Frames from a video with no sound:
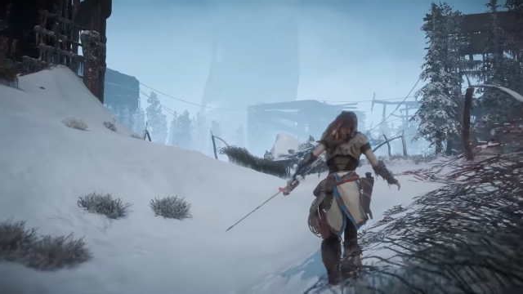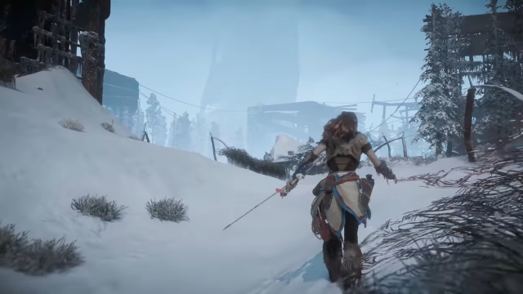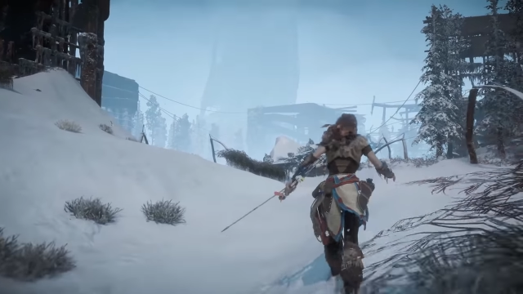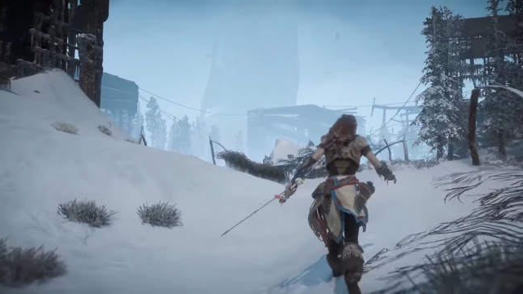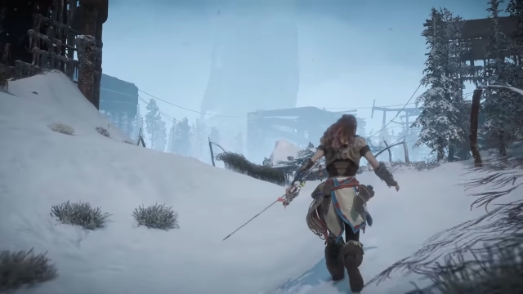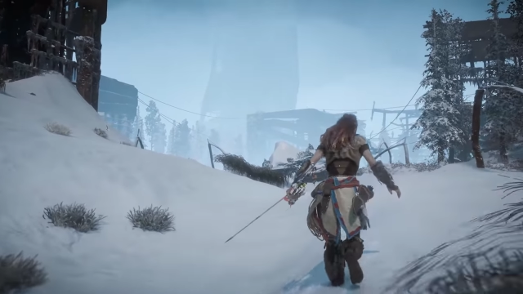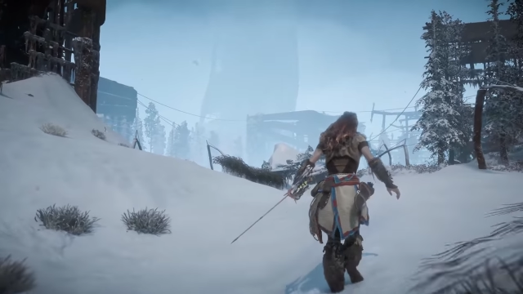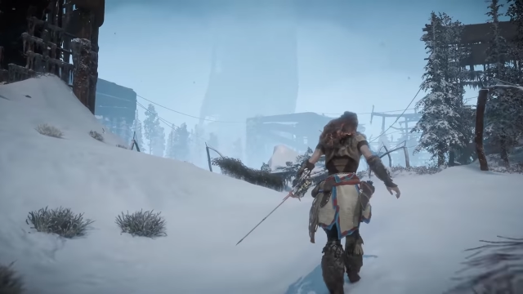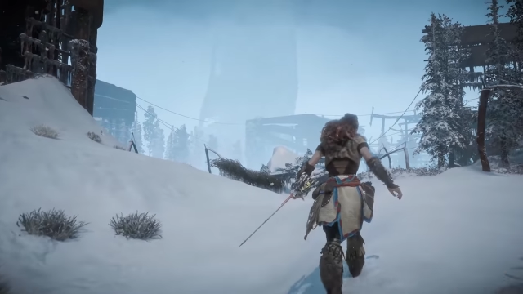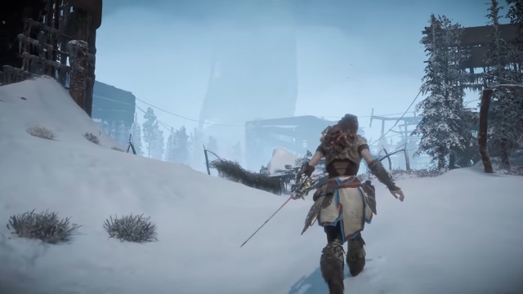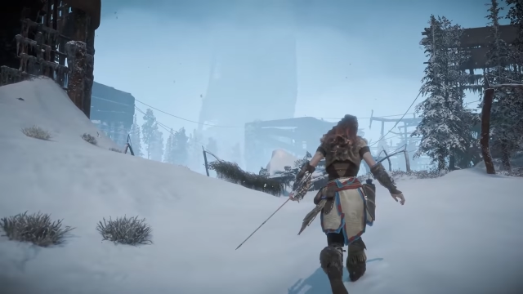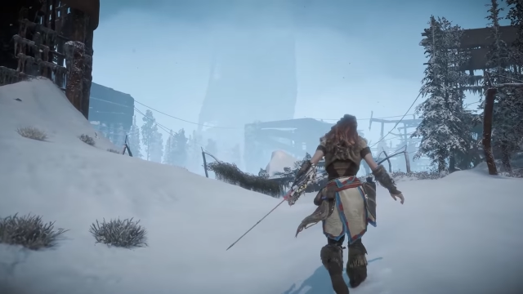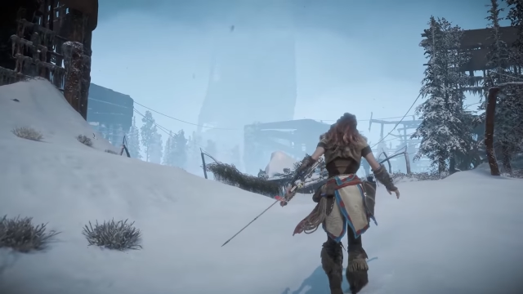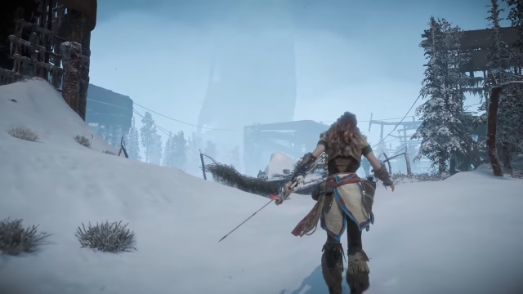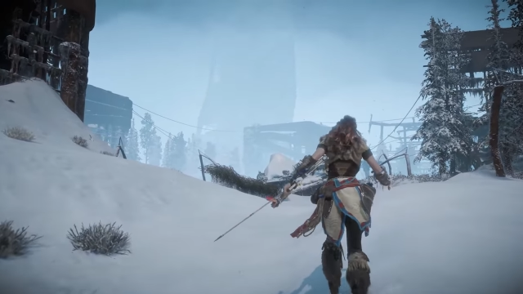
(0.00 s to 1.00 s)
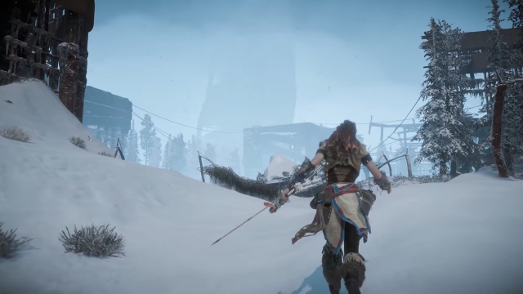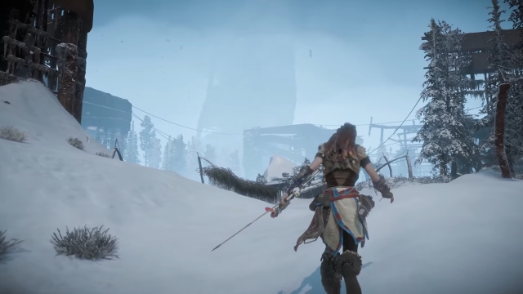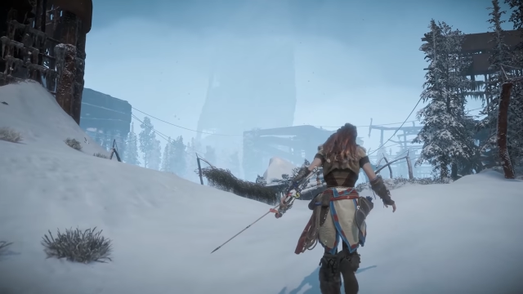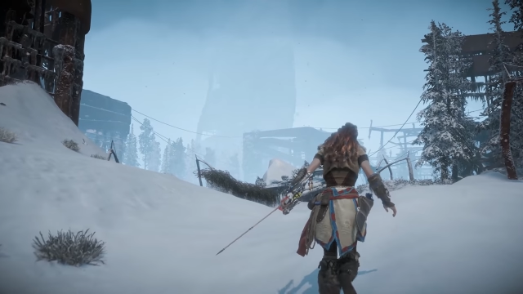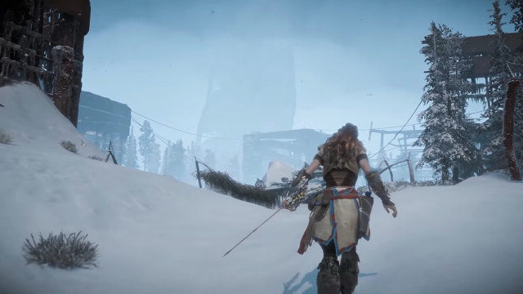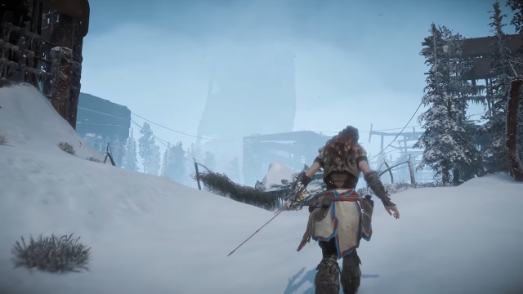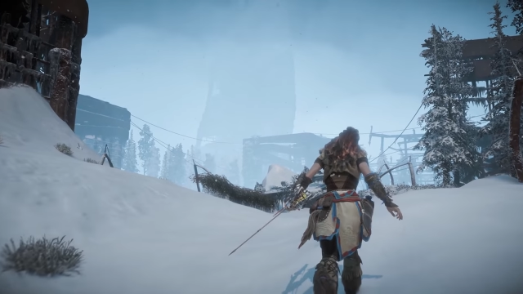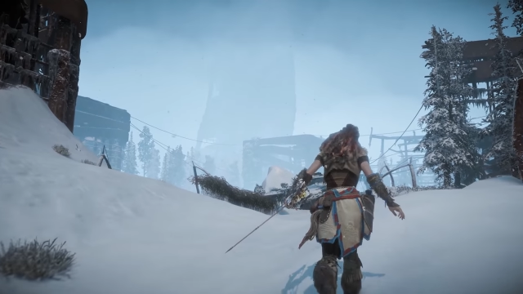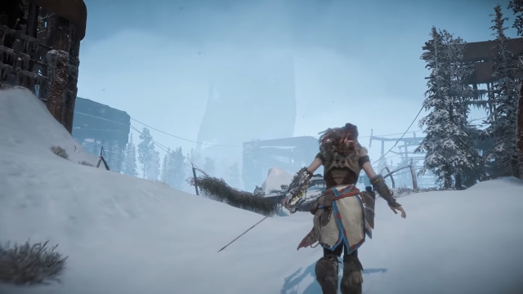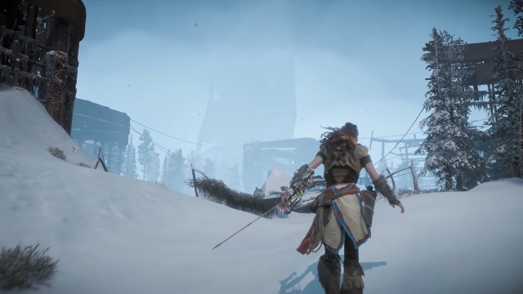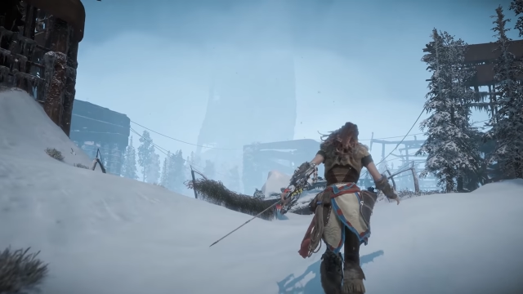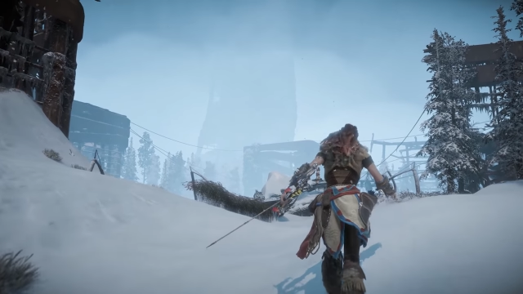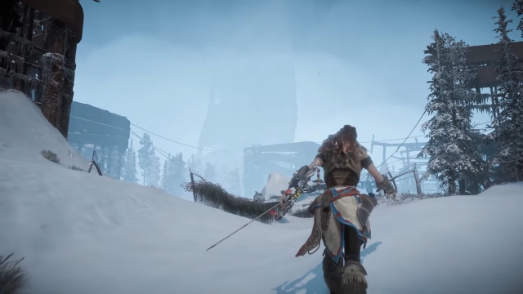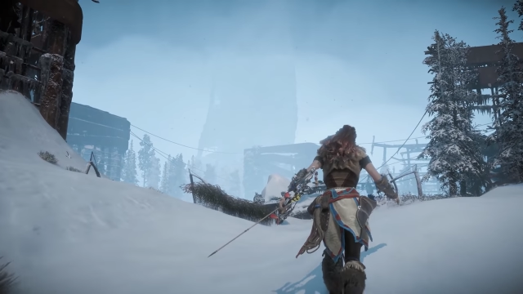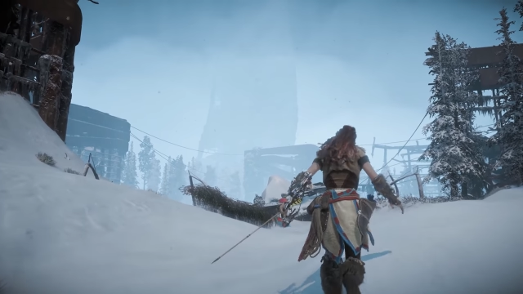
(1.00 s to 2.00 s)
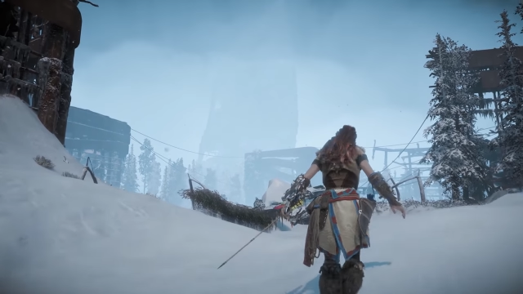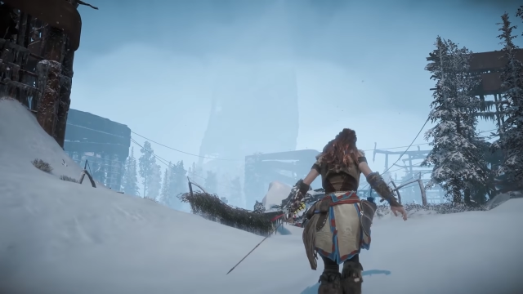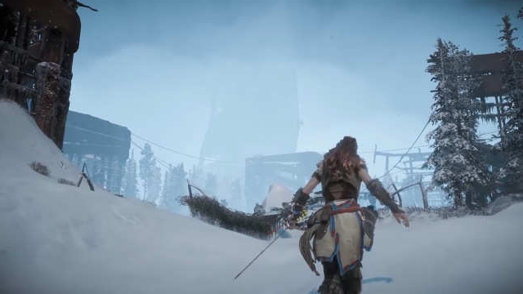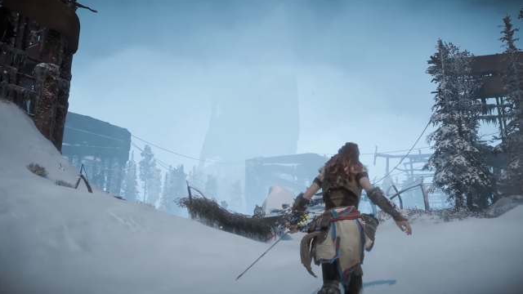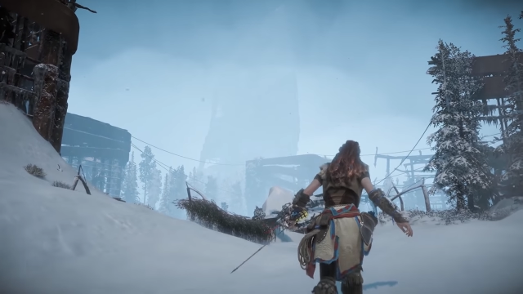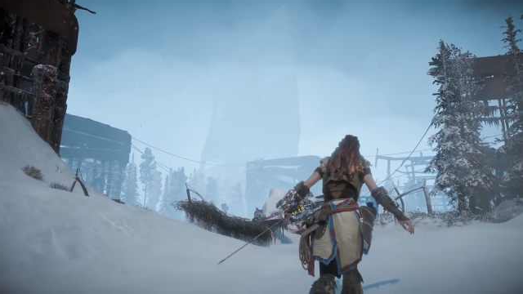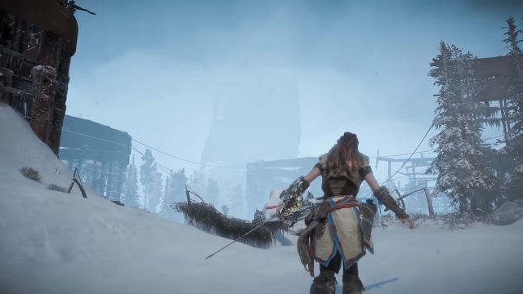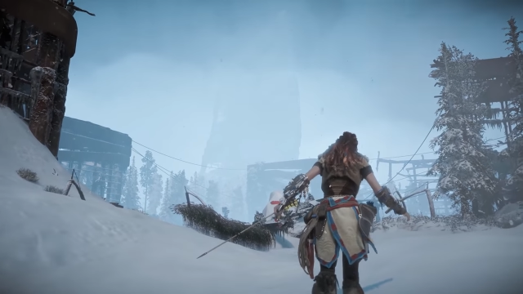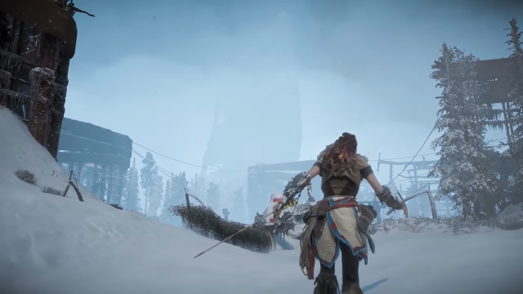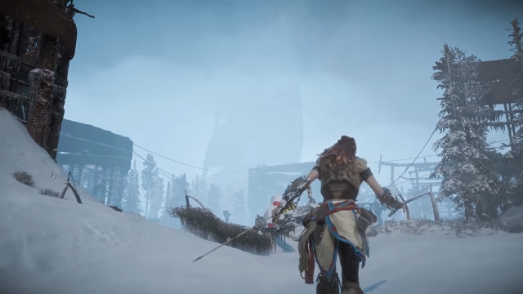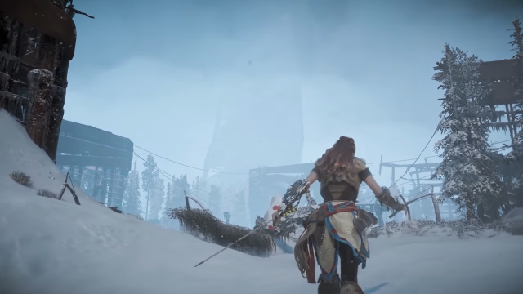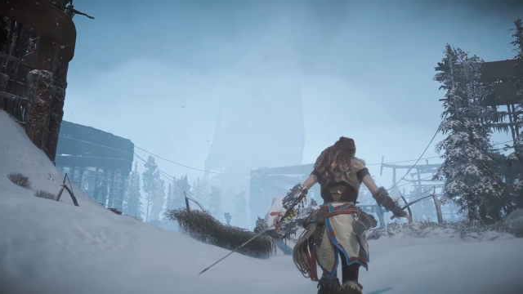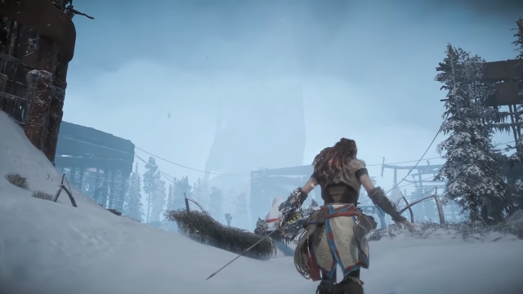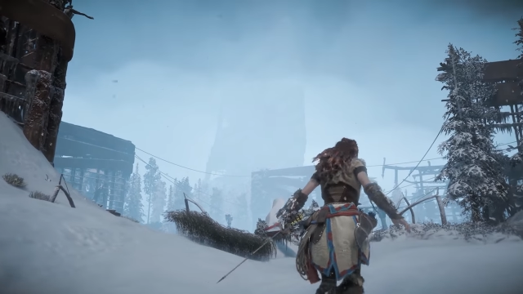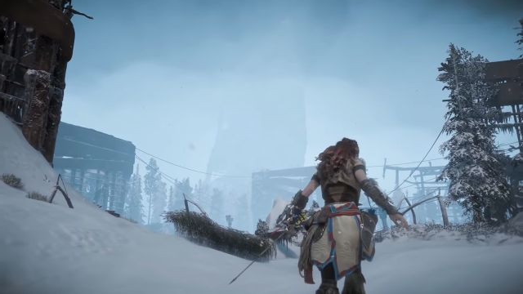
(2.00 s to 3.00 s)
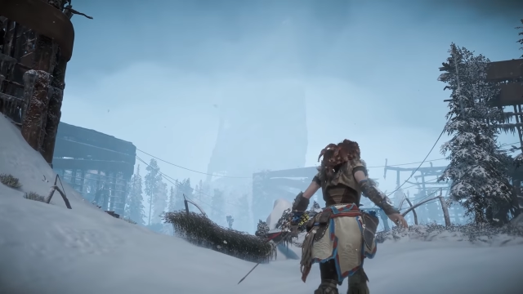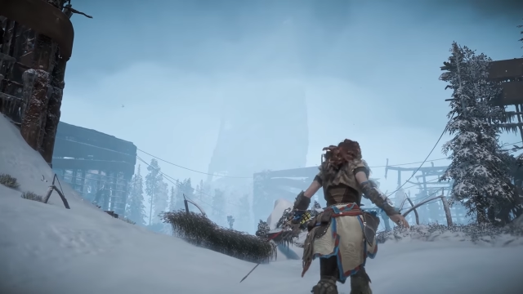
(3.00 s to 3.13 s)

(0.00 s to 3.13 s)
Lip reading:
No face is visible, so there are no lips to read.